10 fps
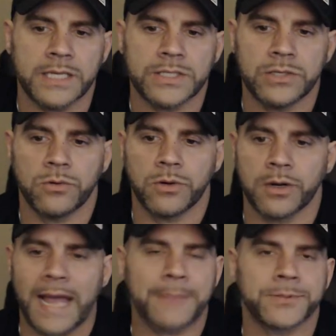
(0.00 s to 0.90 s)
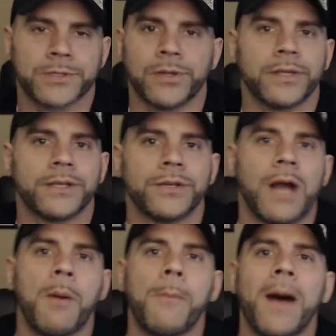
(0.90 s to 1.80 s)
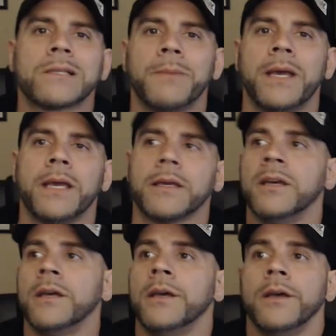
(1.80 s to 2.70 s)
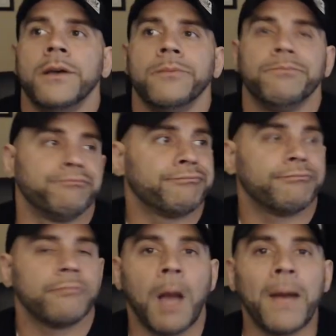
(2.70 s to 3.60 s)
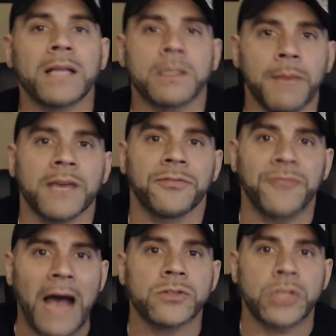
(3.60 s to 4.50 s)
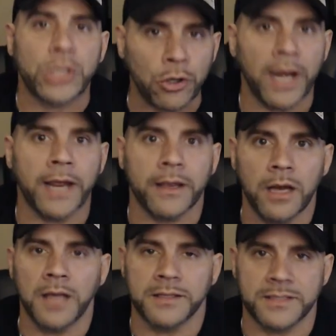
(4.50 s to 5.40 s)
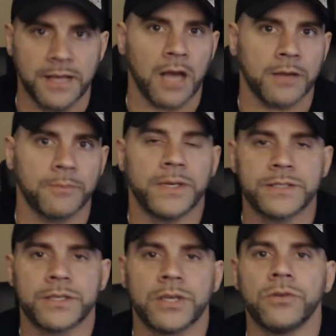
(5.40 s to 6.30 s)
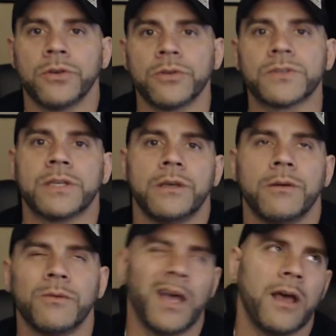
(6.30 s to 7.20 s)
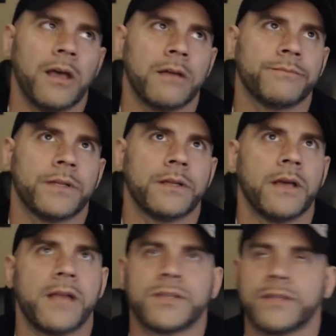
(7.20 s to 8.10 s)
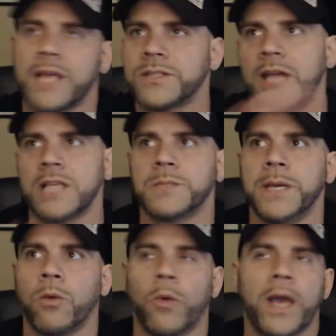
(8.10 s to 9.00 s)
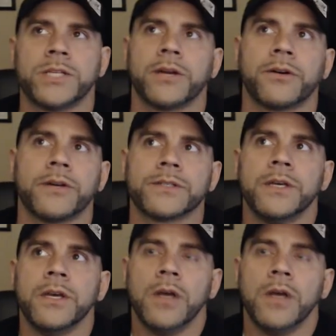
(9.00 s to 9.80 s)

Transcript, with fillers: ECU work? Absolutely, dude. I'm about to make I'm about to make a thousand crank on stock ECU. You'll see. Well, that's that's that's being way generous.